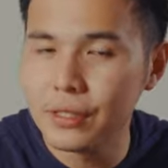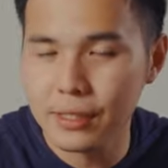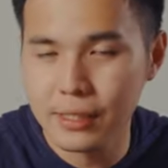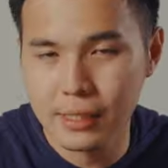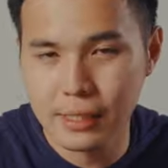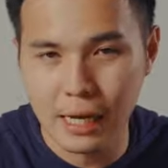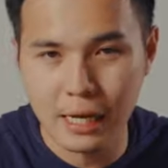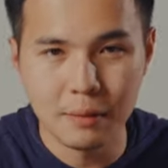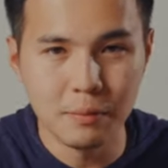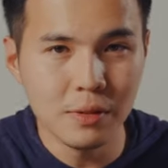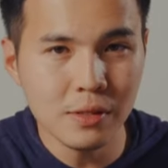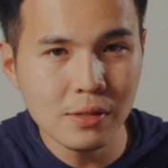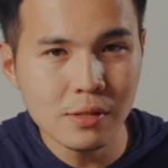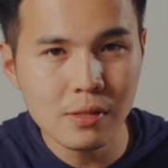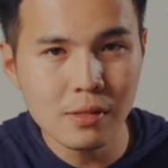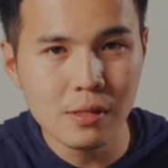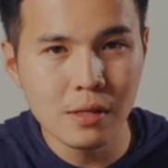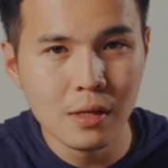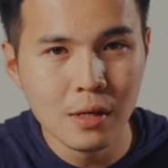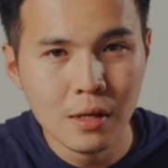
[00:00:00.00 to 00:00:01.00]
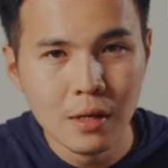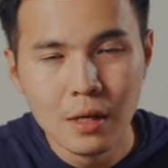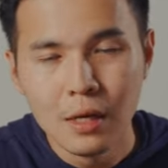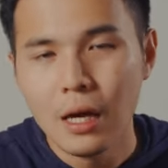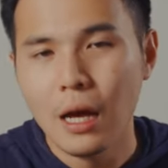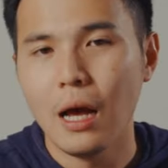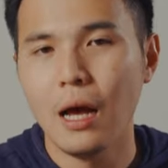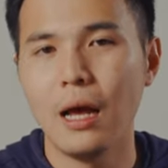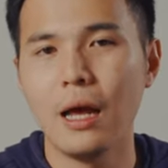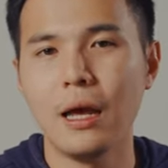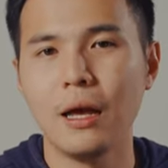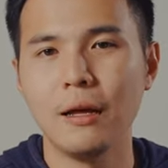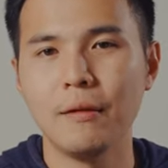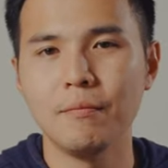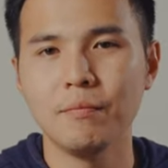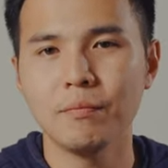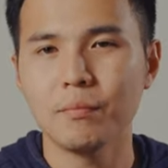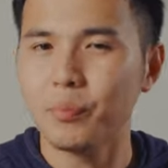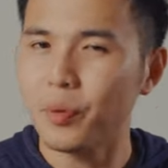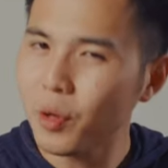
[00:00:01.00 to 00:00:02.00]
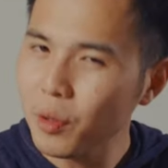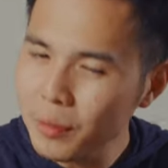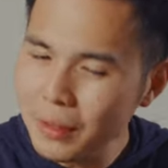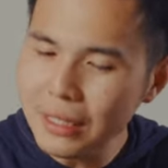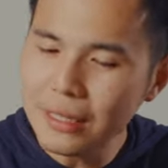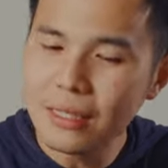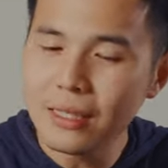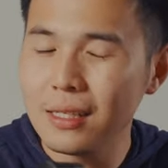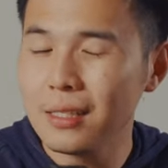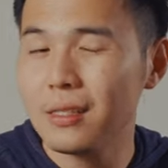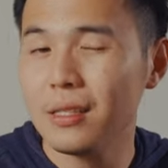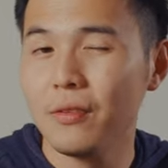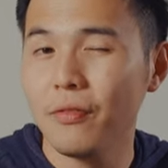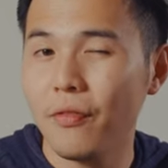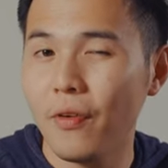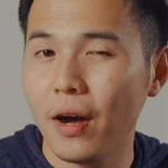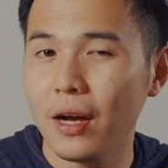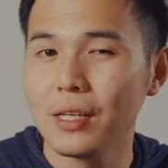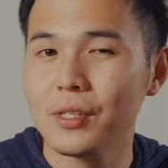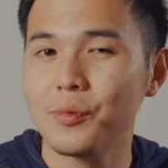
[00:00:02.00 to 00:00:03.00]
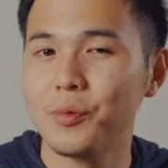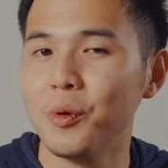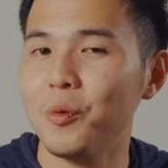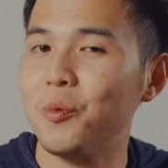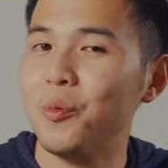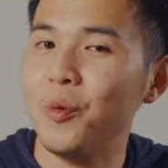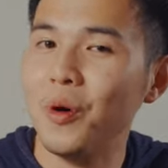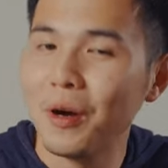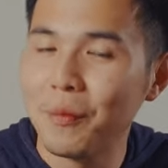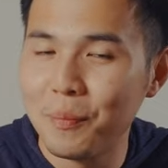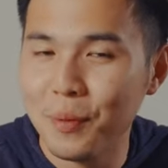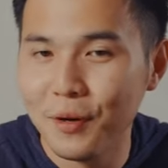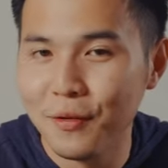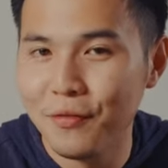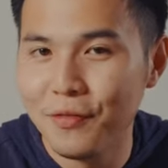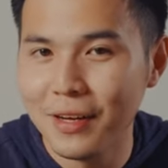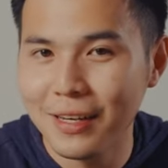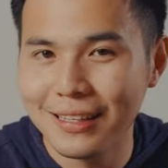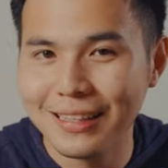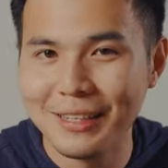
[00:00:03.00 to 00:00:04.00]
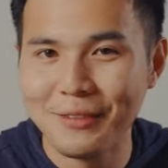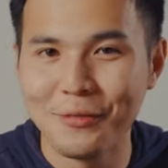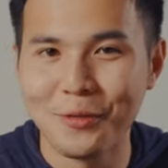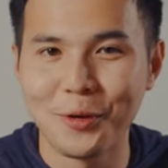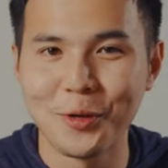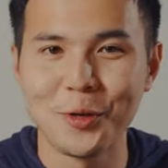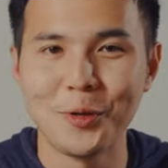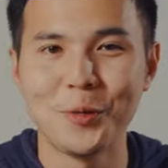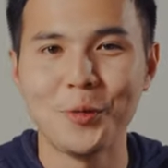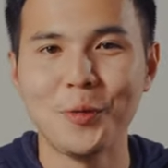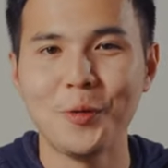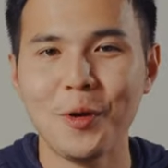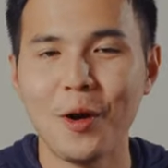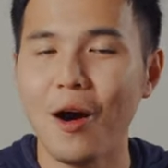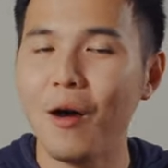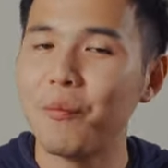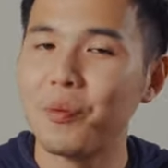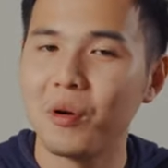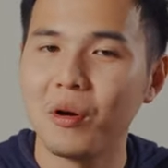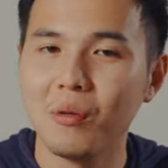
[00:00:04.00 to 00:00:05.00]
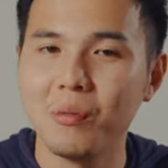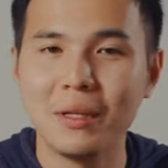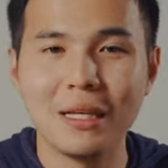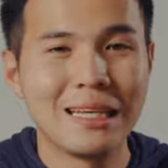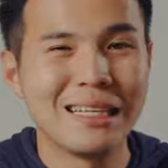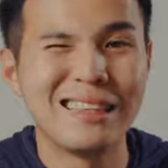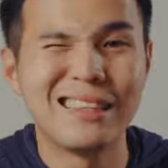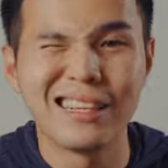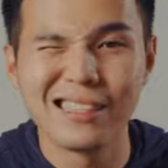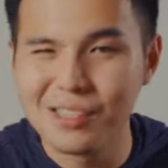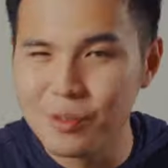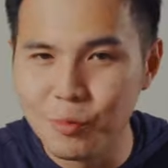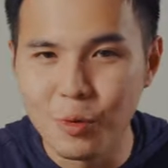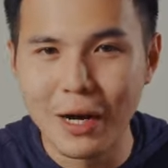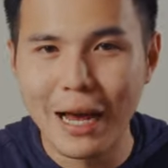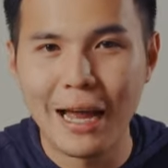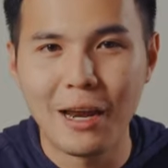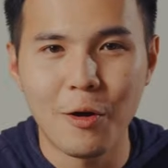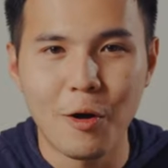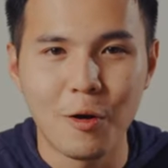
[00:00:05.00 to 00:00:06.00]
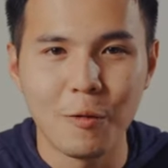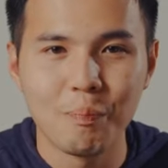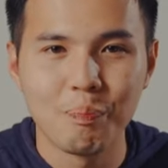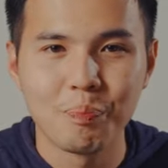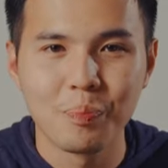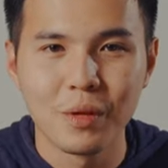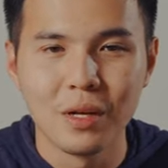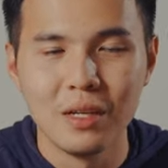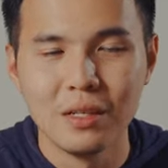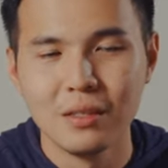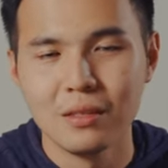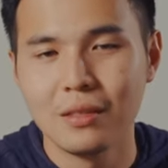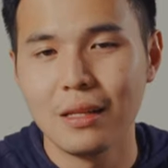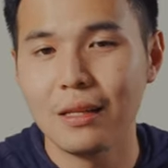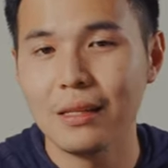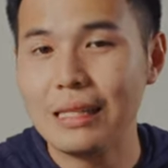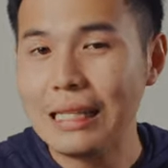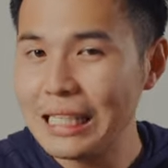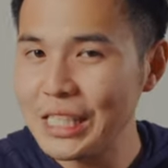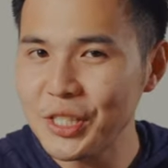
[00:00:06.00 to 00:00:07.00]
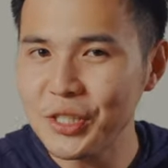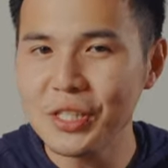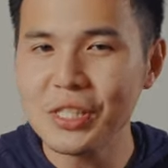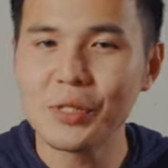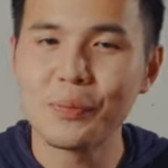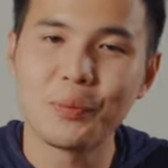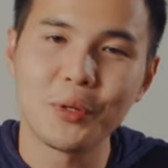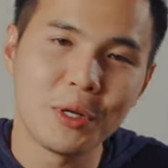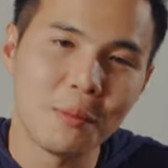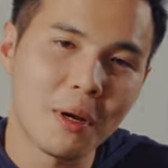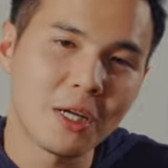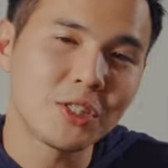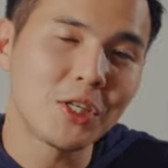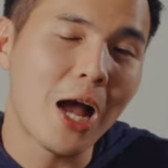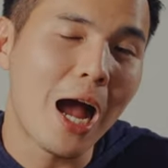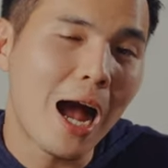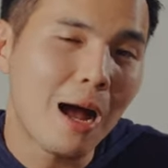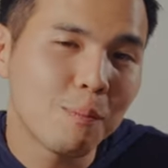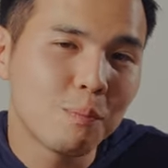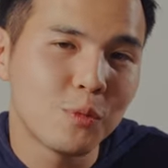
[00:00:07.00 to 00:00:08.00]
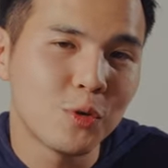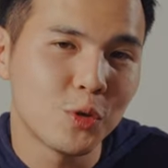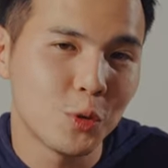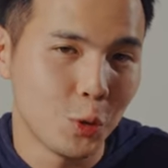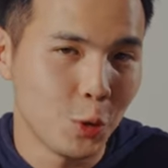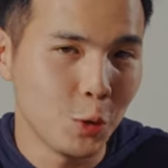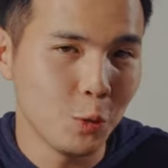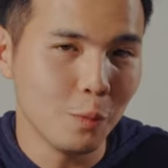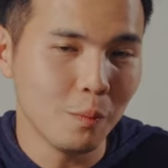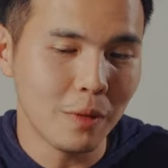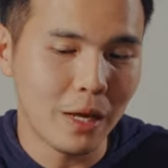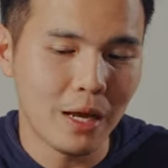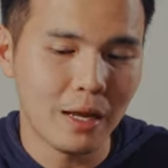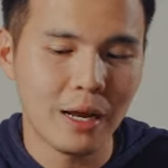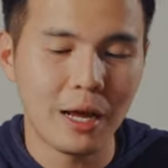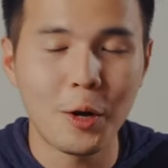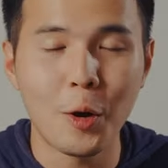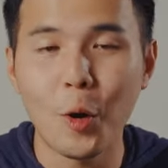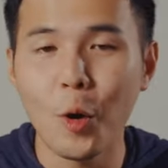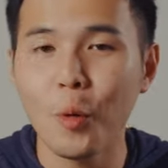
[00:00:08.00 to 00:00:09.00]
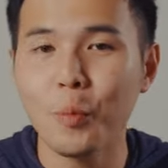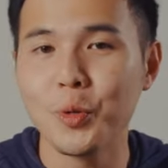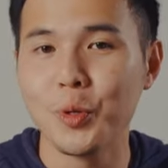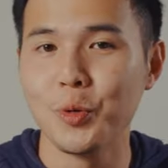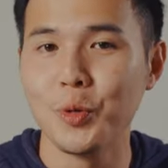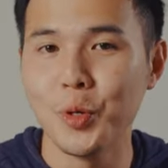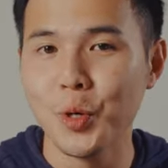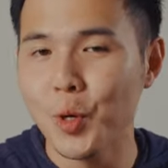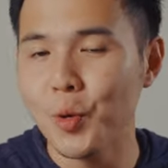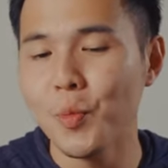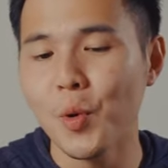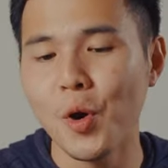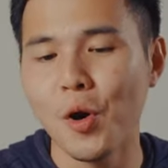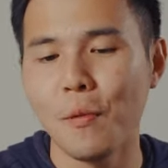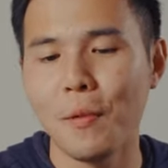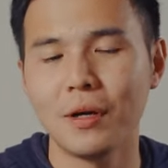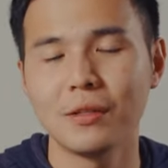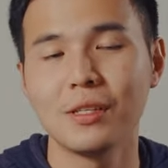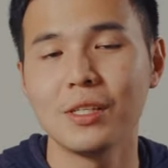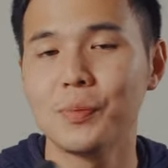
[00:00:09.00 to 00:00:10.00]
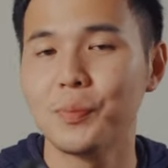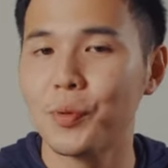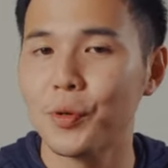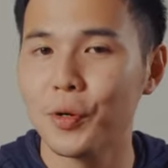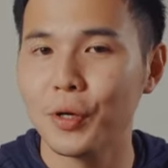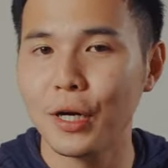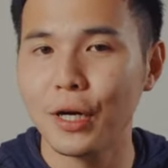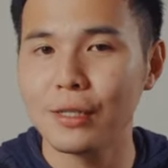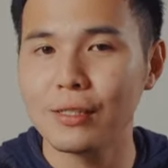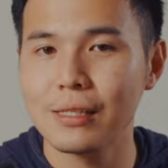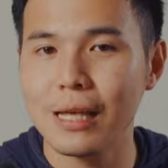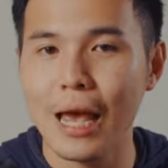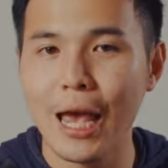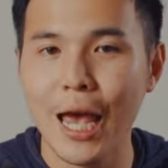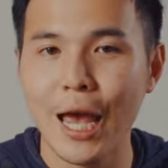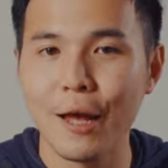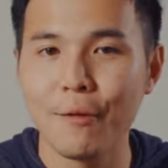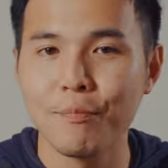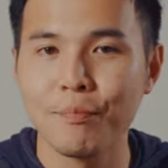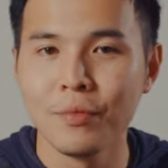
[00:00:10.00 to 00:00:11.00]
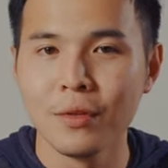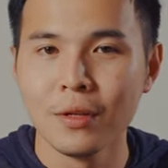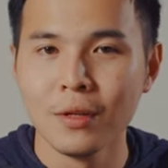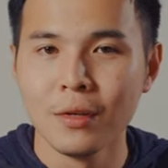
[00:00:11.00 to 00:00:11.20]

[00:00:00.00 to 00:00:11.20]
assignments, and probably this device will work perfectly for you, or probably it doesn't work at all. The decision is pretty much up to you, and I hope you know more about these products, and